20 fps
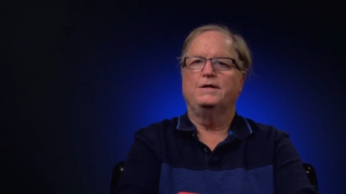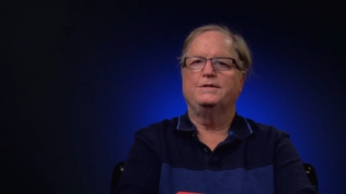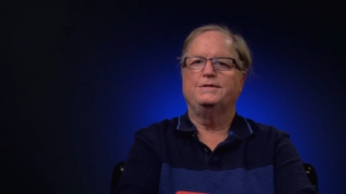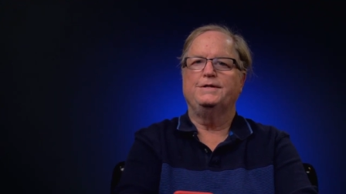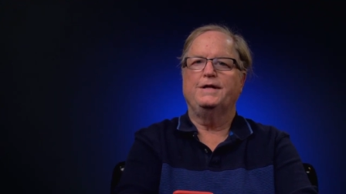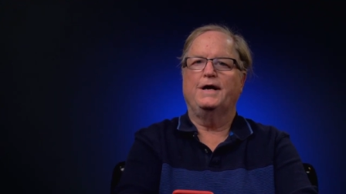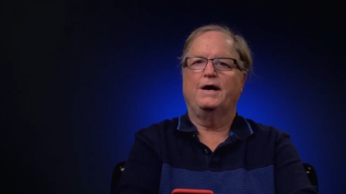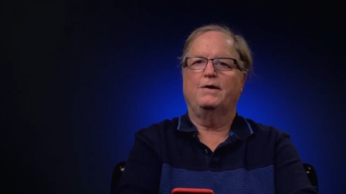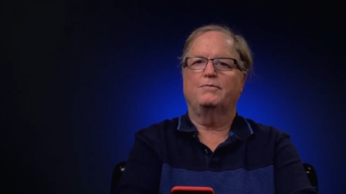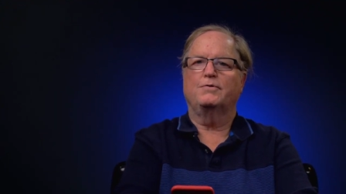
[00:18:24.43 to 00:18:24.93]

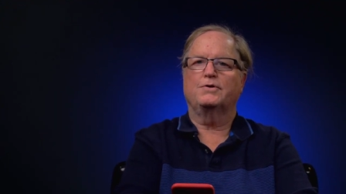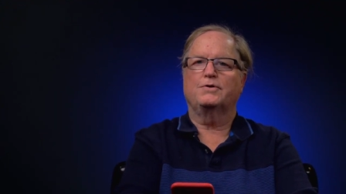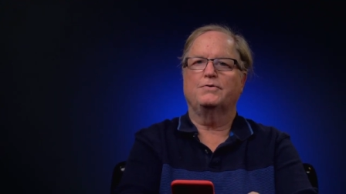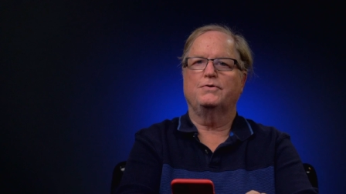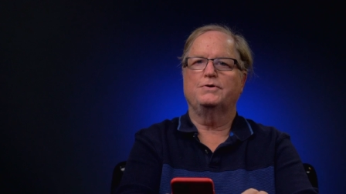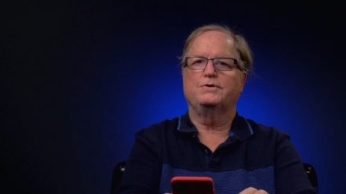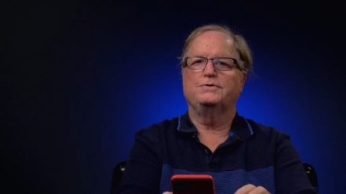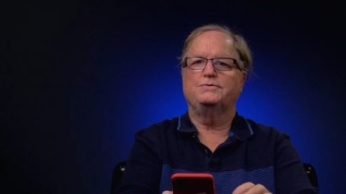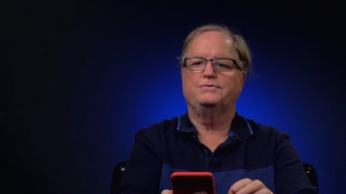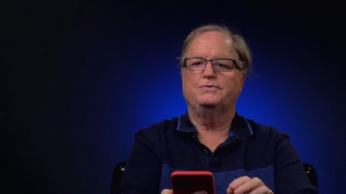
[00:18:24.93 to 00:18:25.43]
Now we're
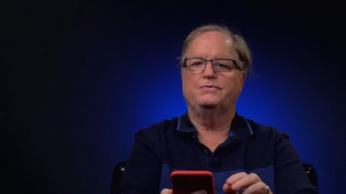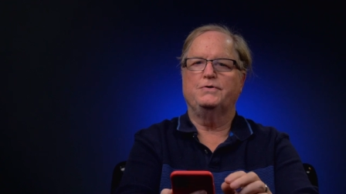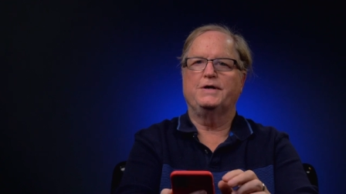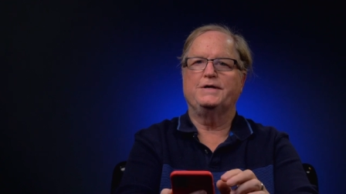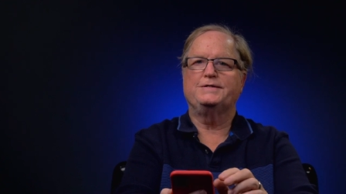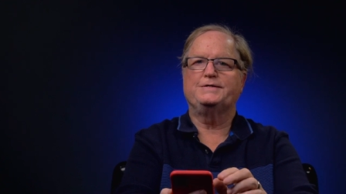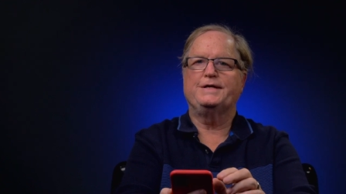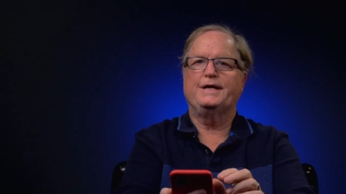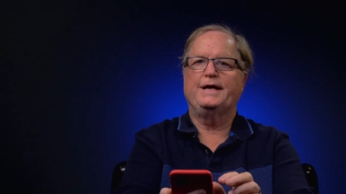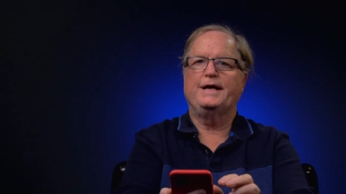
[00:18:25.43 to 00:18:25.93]
going to do a
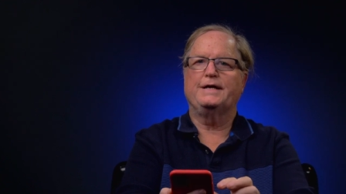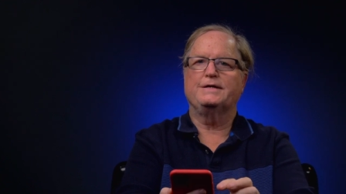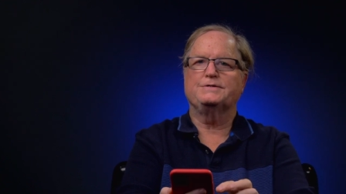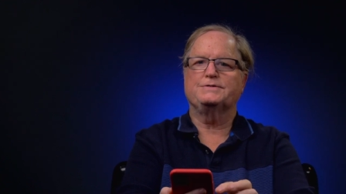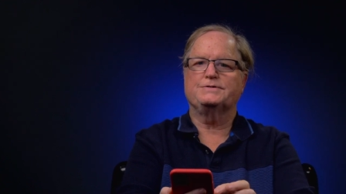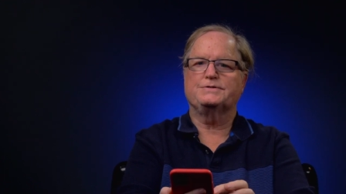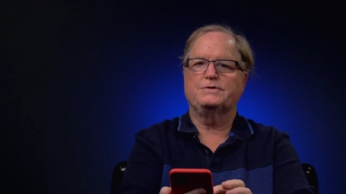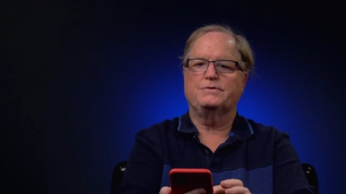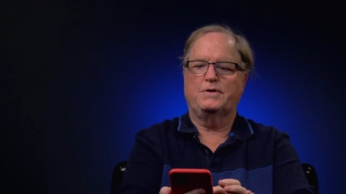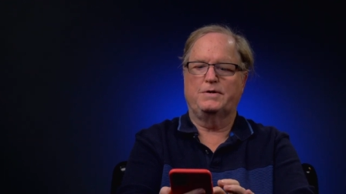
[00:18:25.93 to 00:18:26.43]

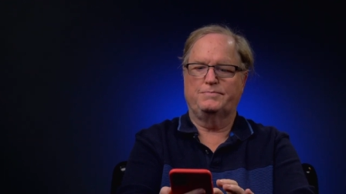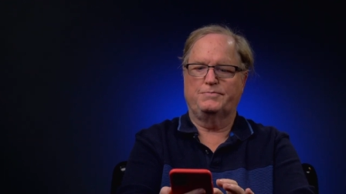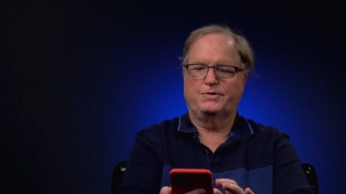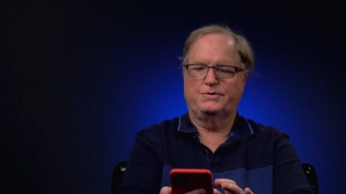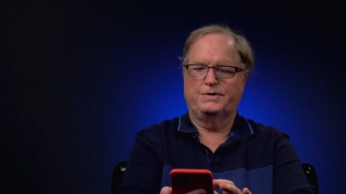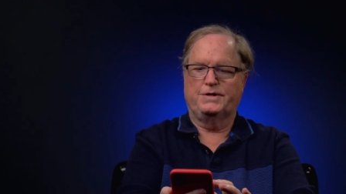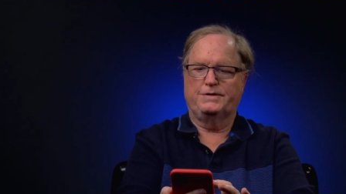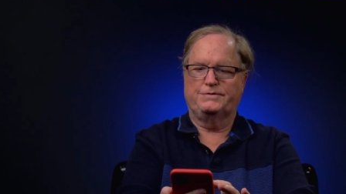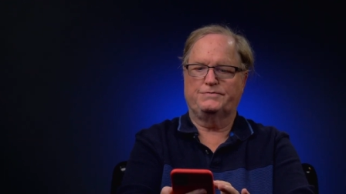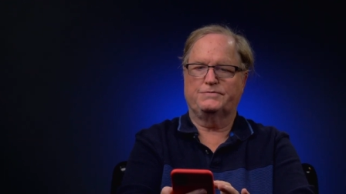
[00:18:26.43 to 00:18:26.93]
test, so I'm going
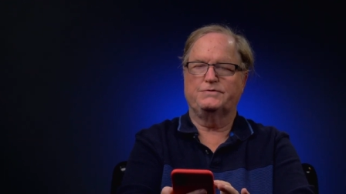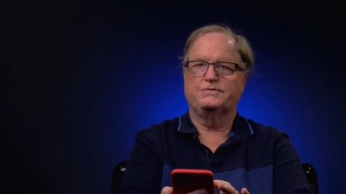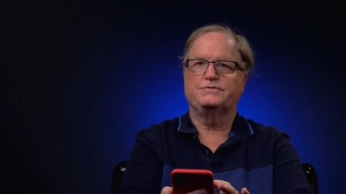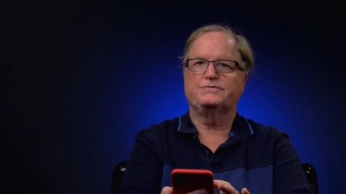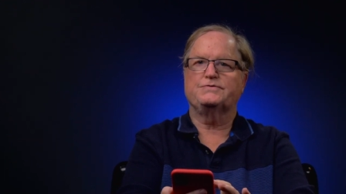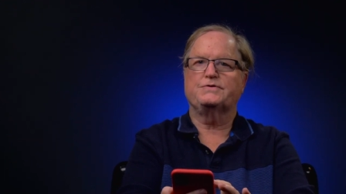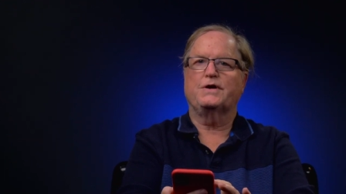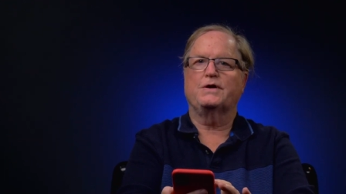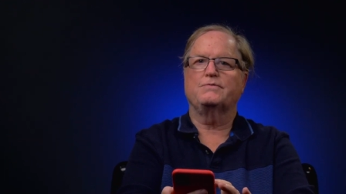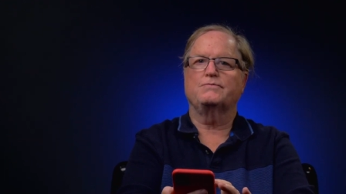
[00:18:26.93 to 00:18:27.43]
to actually
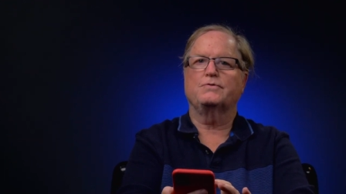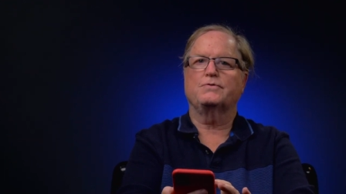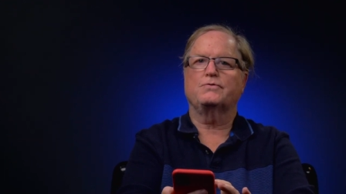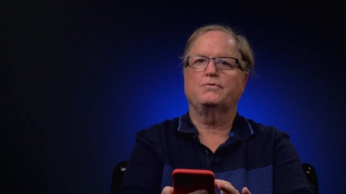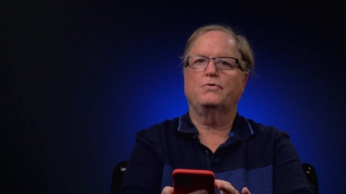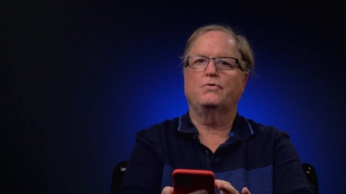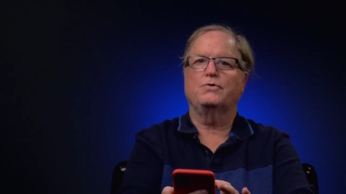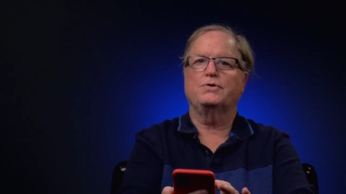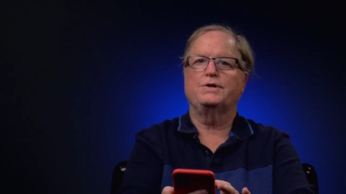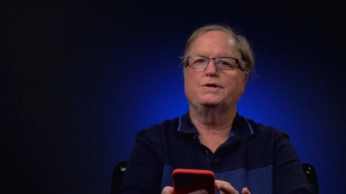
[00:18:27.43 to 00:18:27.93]
start
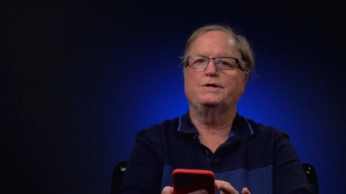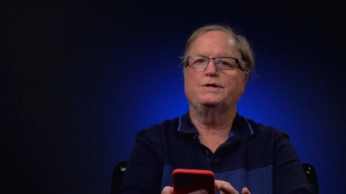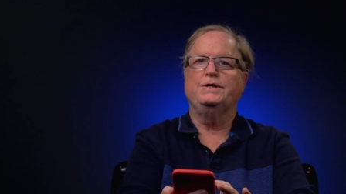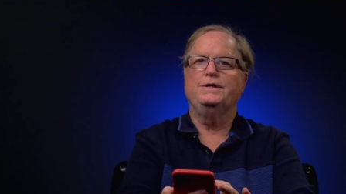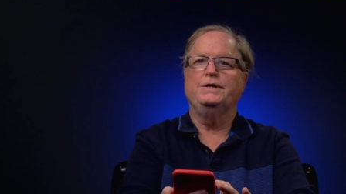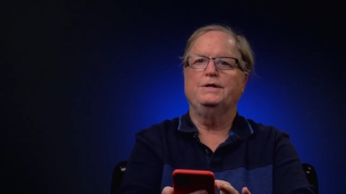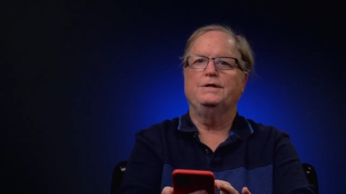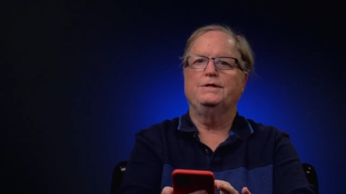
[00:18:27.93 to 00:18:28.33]
recording.